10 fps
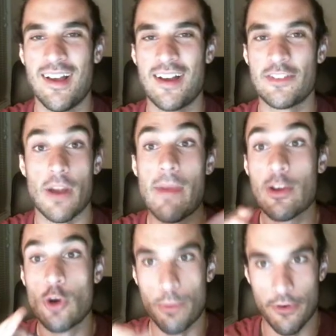Sorry, a
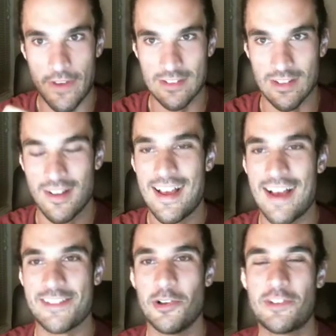medical professor
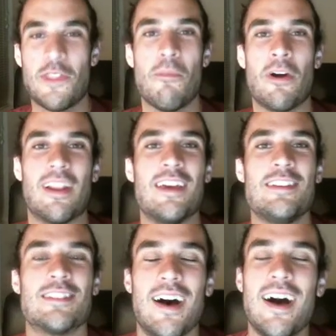has looked at the Mona
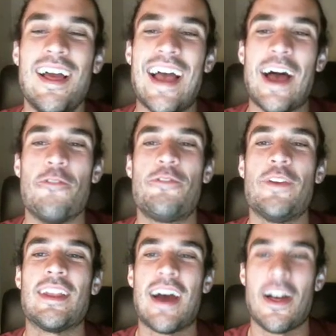Lisa and
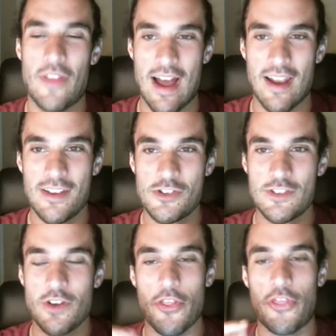figured out that
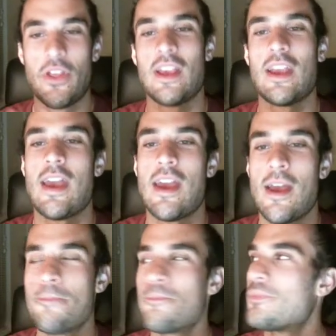she's got thinning
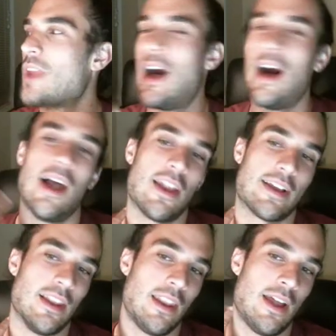hair, like
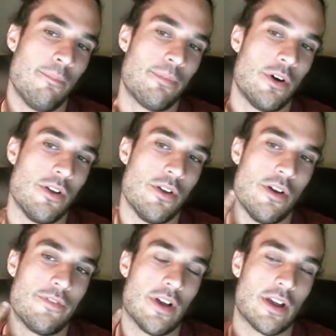a lump on
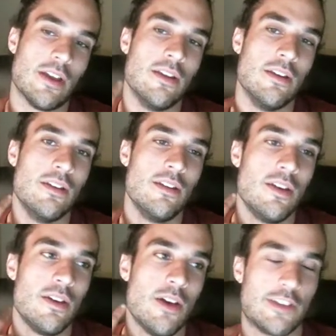her fucking,
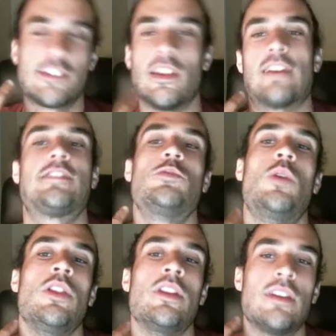like
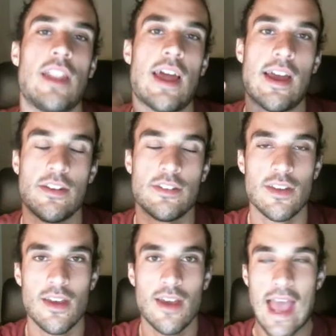swollen gland,
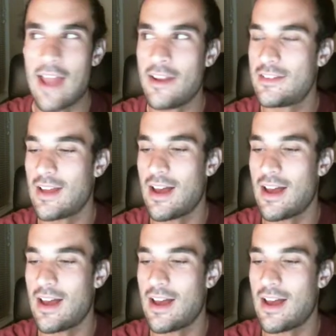and